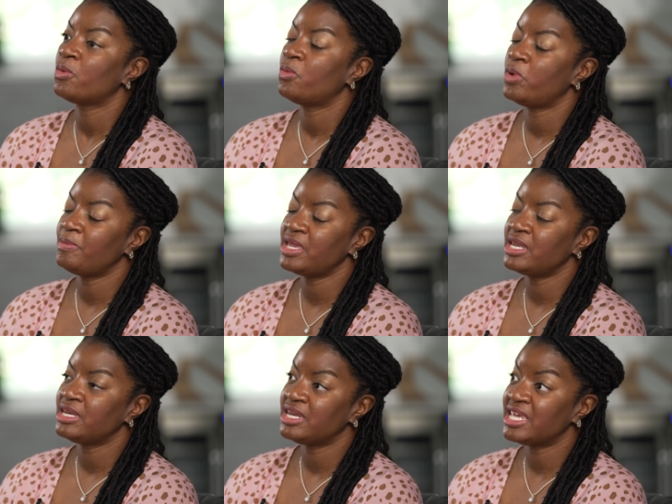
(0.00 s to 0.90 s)

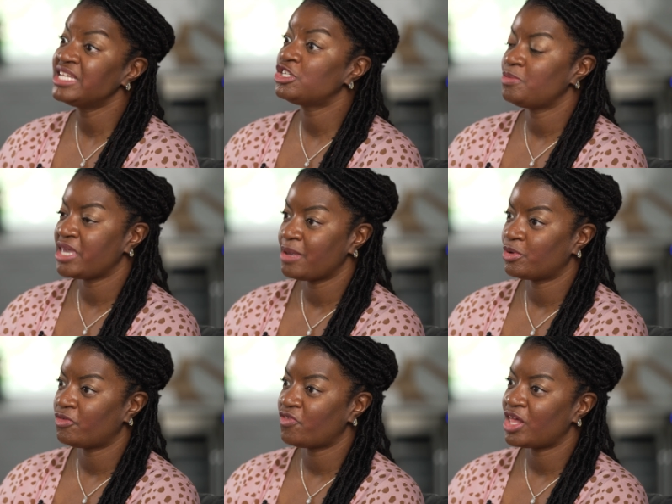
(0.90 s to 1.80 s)
Women need to be able
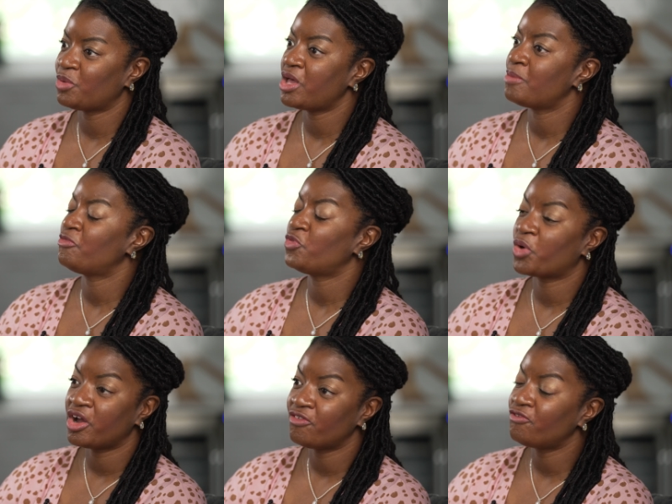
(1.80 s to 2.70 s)
to follow up
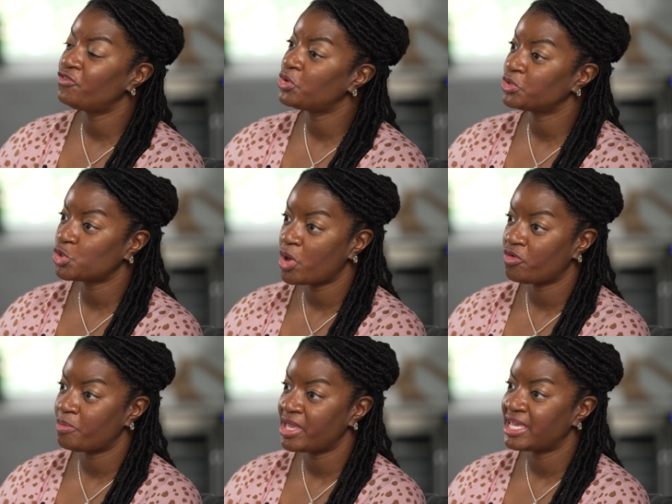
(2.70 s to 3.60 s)
for a full
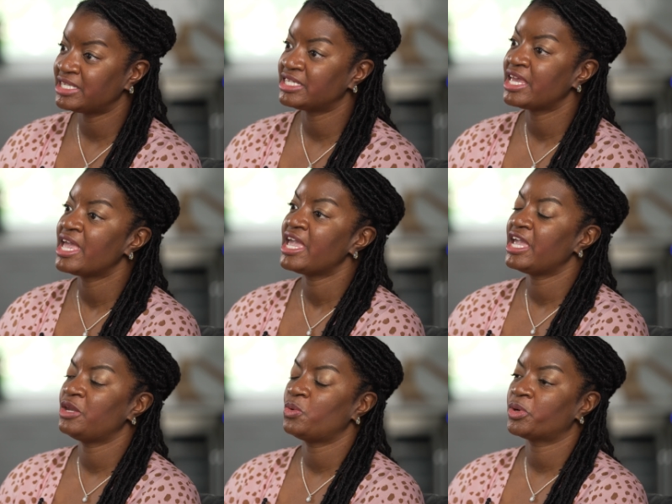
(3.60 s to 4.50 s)
12 months
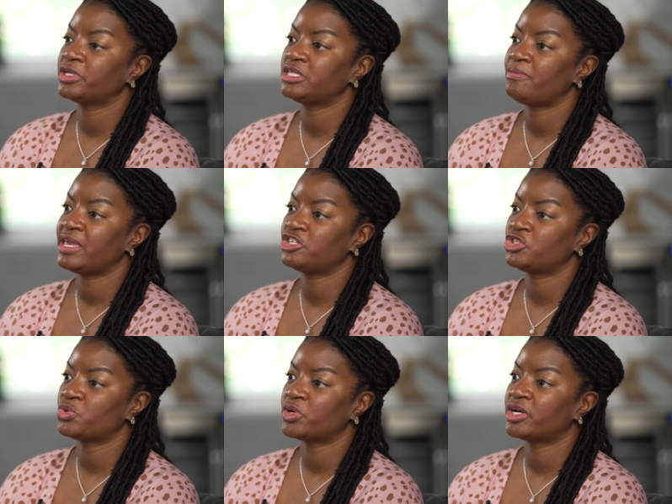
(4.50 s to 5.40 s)
in order to make
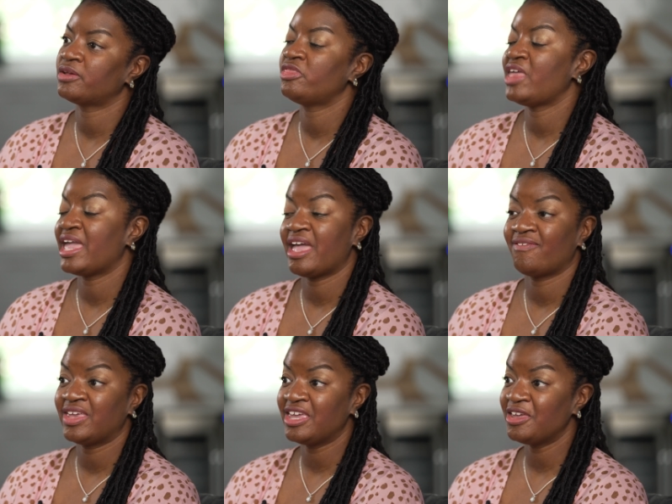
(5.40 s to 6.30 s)
sure they
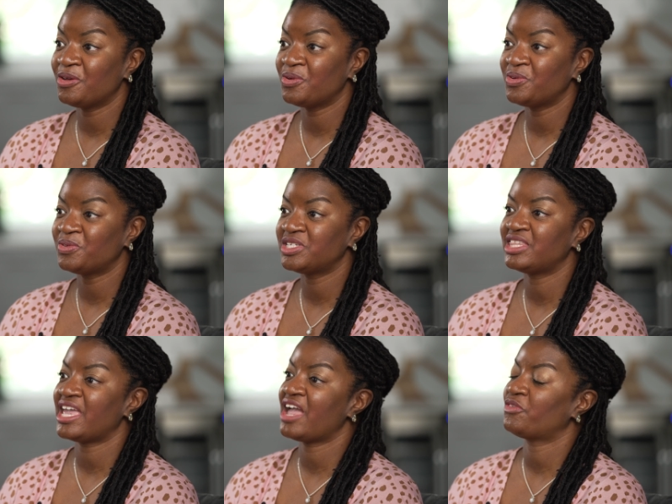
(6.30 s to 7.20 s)
have healed,
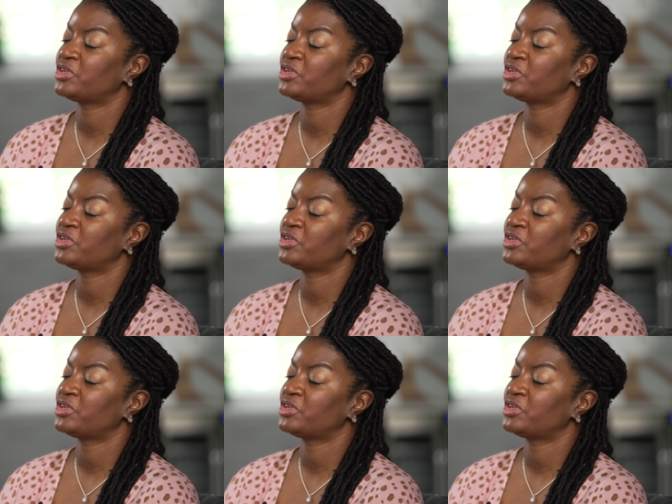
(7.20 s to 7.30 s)
they have